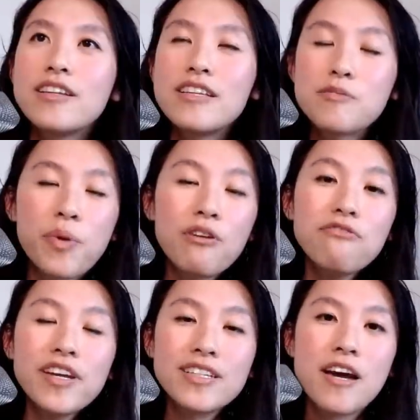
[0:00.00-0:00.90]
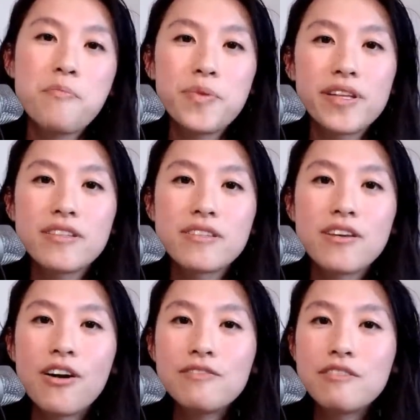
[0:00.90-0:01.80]
these perfect templates
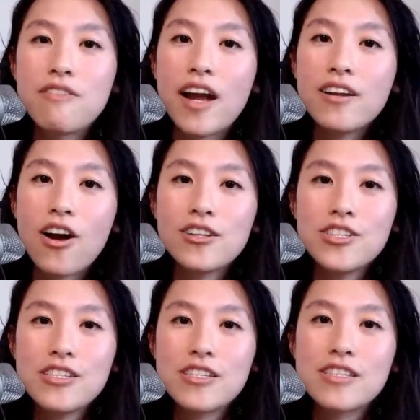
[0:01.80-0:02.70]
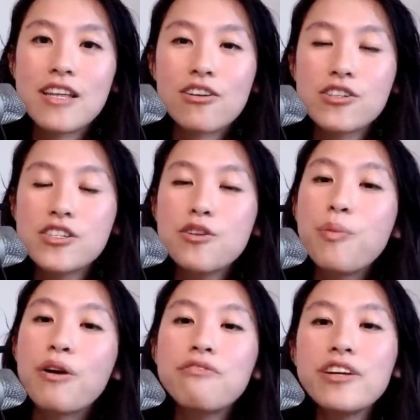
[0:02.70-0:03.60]
of divine consciousness that are still
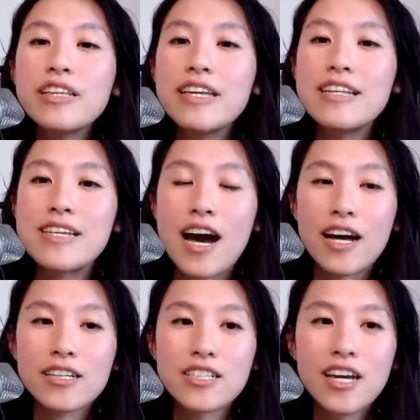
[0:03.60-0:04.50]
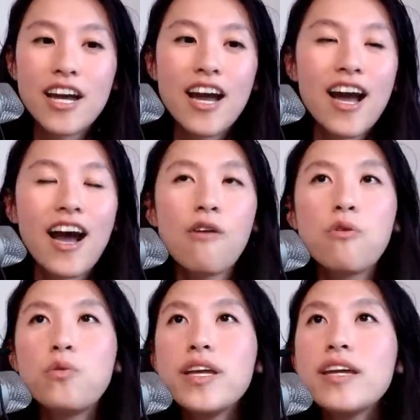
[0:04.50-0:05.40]
perfectly intact. And
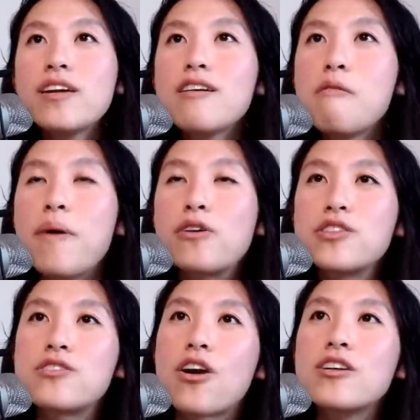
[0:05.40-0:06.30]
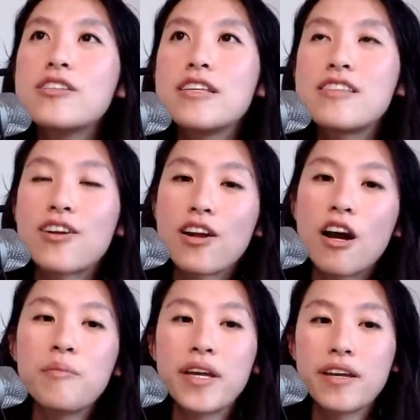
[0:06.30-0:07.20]
when we hear about star seeds that are
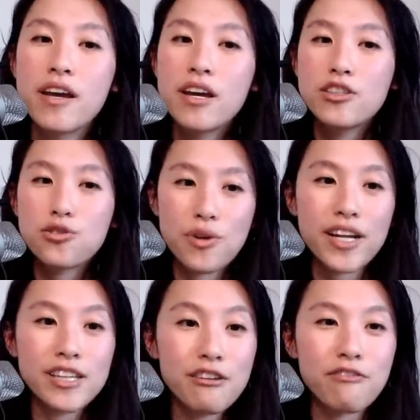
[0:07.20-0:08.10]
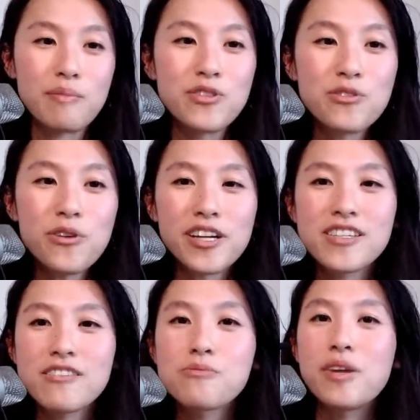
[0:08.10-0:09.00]
coming directly from
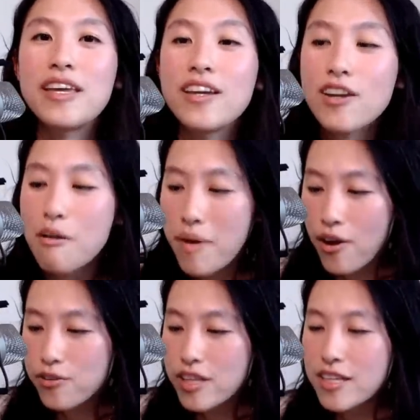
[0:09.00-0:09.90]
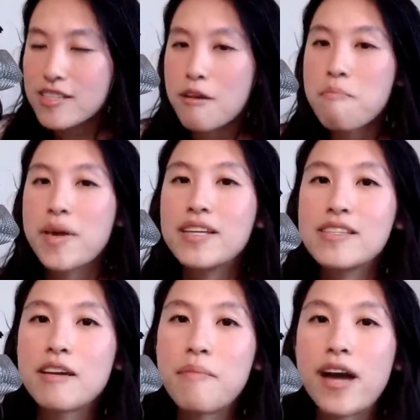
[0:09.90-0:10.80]
source as we hear about these
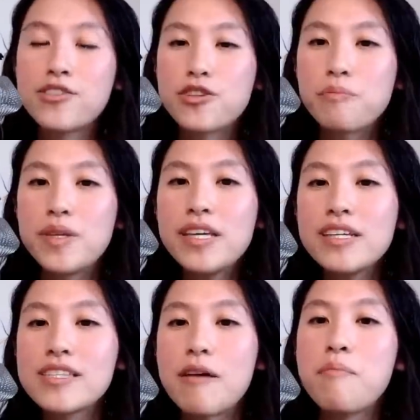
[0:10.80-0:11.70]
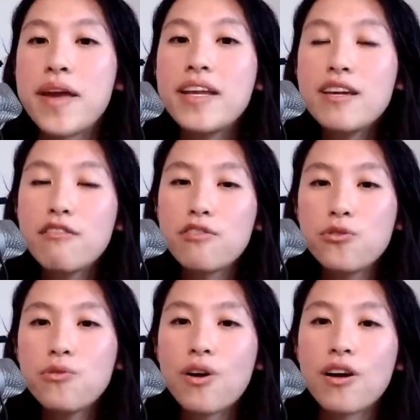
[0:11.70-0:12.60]
amazing master beings that many of
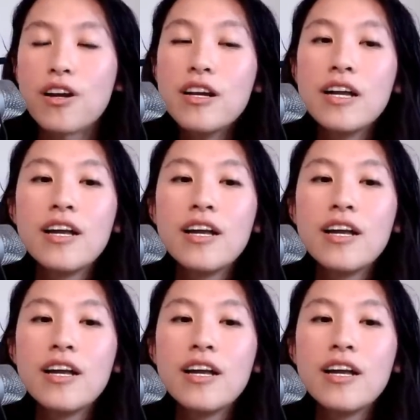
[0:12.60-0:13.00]
you are